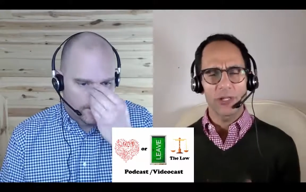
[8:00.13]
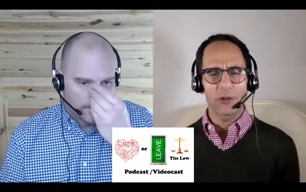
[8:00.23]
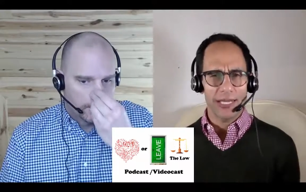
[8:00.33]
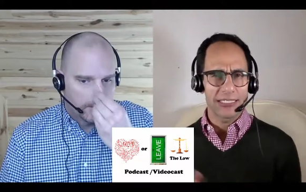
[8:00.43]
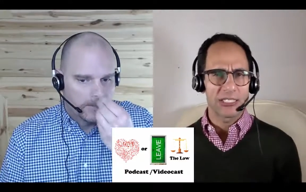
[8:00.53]
Speaker 1: we
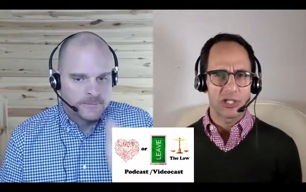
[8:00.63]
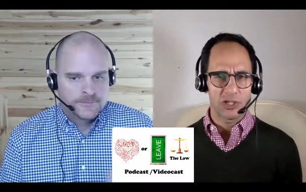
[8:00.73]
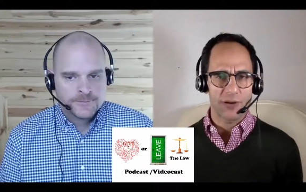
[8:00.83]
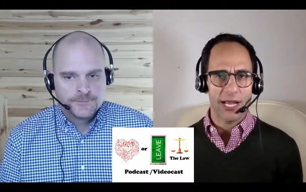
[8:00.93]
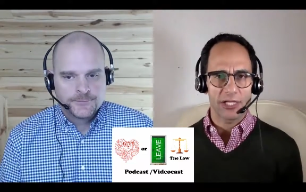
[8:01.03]
look at it as a
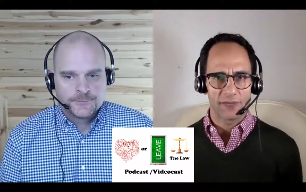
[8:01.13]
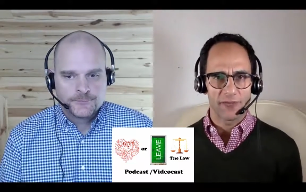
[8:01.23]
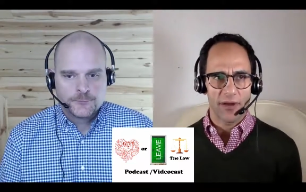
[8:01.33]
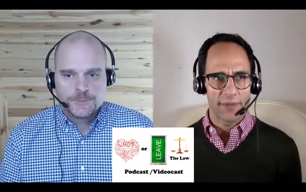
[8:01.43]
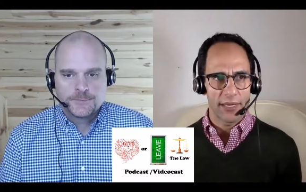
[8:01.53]
distraction
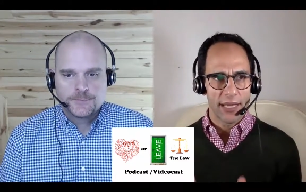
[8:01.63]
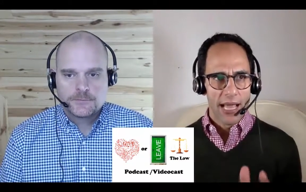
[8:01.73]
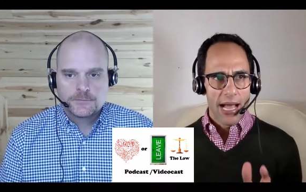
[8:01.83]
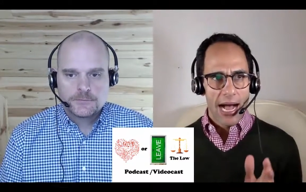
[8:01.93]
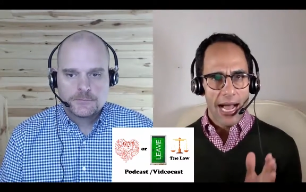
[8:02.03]
from it, but
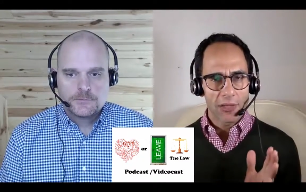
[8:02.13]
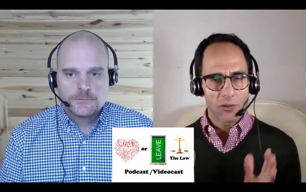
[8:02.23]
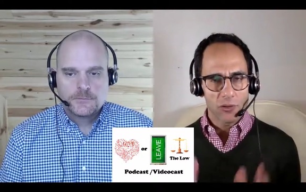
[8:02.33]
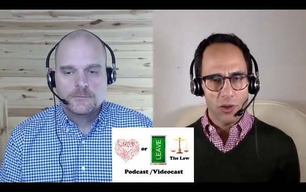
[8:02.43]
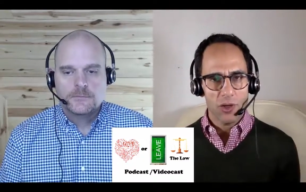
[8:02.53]
I
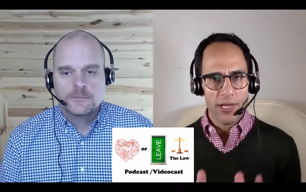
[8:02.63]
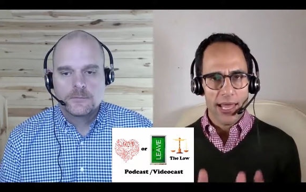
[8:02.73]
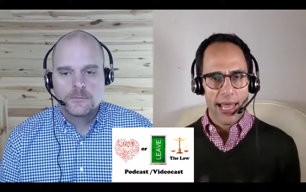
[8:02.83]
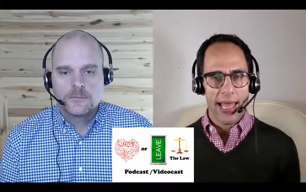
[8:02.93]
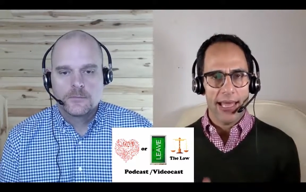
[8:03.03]
look
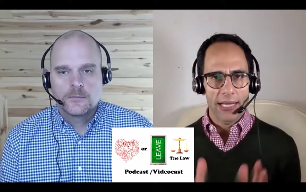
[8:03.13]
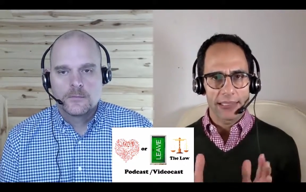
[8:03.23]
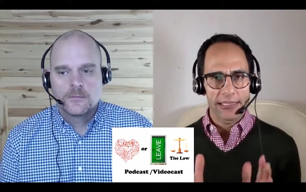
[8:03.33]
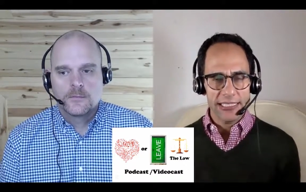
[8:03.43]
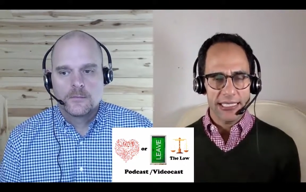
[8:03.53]
at and I
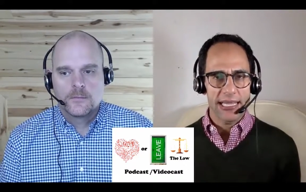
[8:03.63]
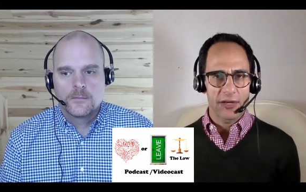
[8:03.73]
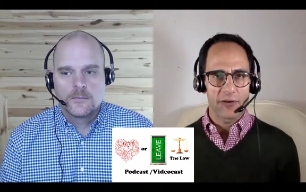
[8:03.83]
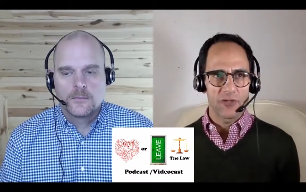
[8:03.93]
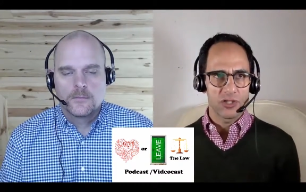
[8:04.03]
listen to the
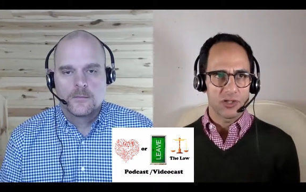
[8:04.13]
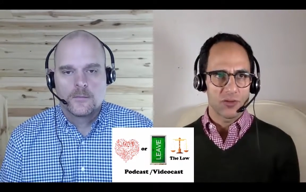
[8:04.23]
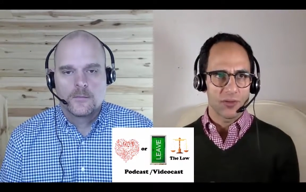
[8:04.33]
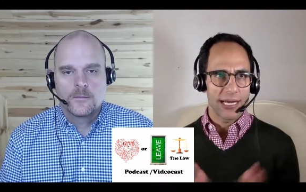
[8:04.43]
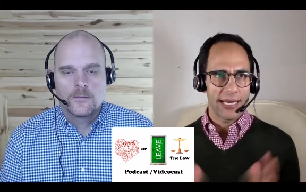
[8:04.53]
interviews and
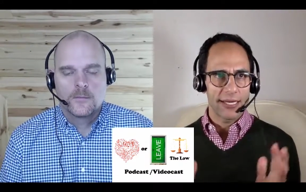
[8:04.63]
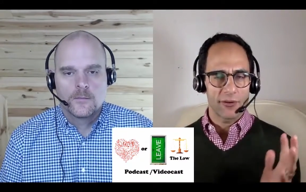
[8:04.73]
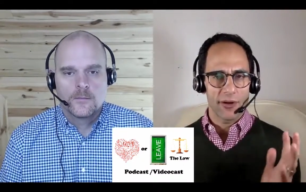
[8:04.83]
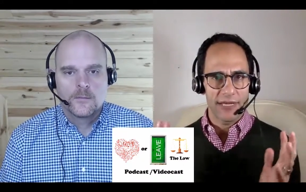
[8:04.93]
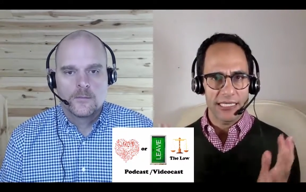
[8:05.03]
so when I
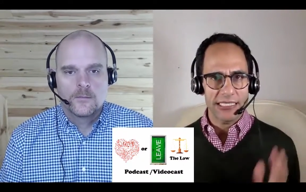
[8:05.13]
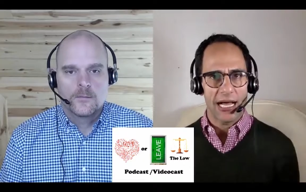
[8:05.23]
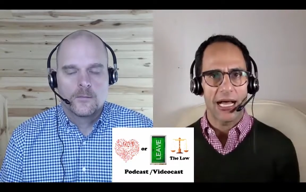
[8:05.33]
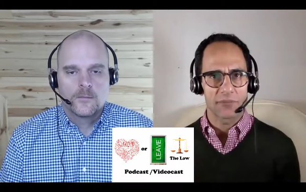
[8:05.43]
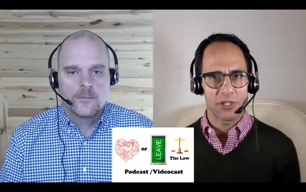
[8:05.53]
hear of a
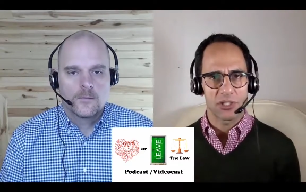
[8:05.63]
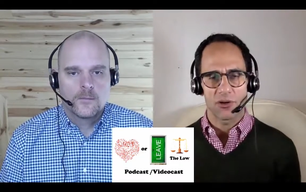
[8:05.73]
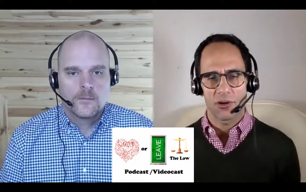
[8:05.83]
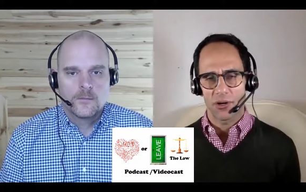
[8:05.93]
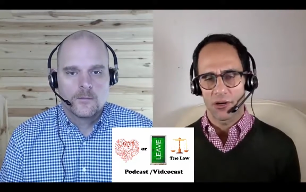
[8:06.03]
top
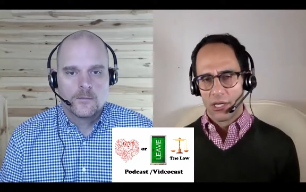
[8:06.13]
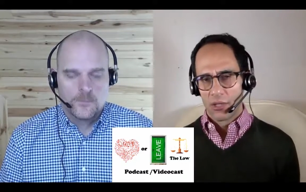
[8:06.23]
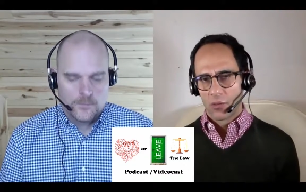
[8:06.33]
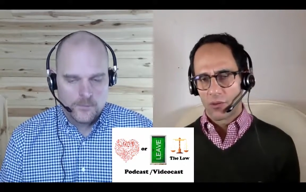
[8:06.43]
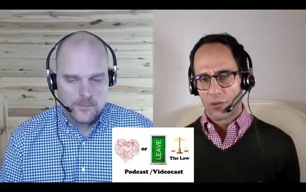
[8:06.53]
star,
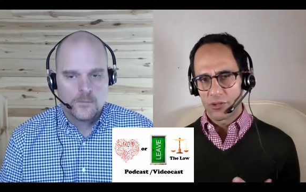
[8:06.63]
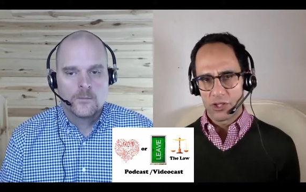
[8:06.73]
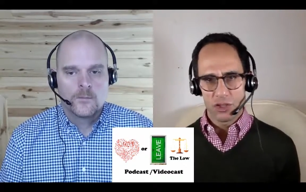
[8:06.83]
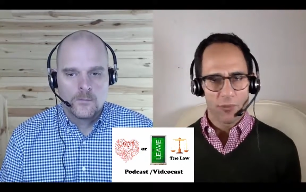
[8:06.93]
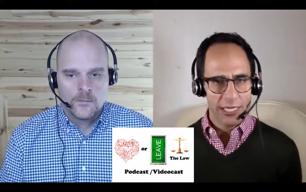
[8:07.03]
whether it's
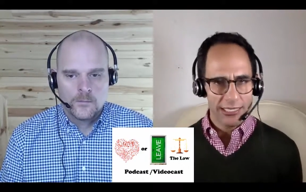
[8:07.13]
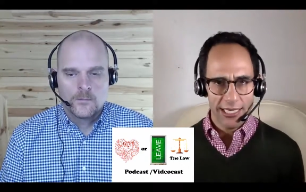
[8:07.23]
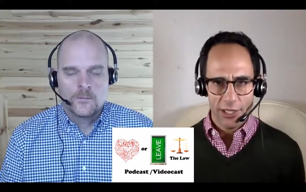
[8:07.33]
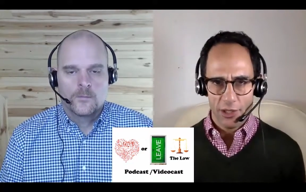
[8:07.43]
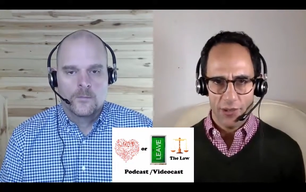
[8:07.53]
Joe
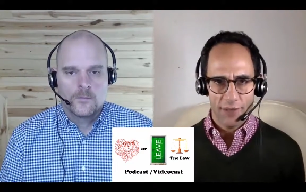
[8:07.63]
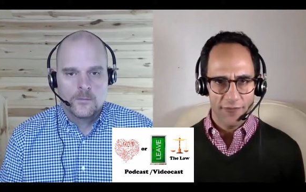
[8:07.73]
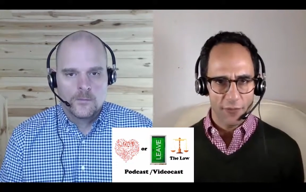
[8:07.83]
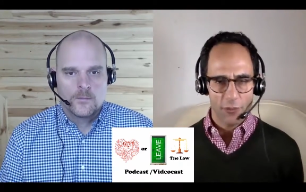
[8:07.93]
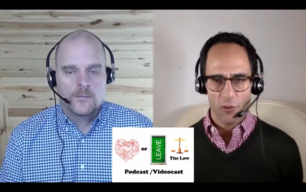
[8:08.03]
Montana,
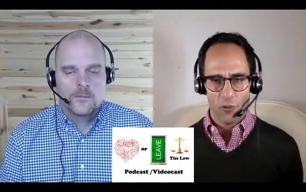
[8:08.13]
football